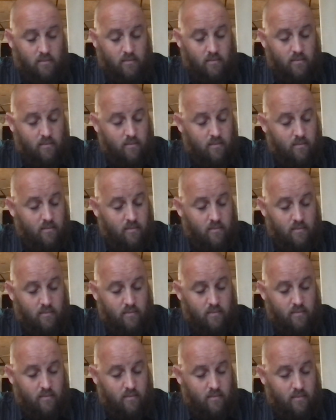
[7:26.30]

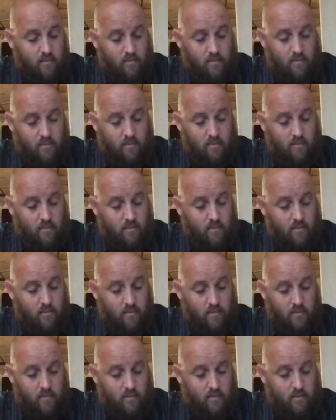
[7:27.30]
Nothing is said.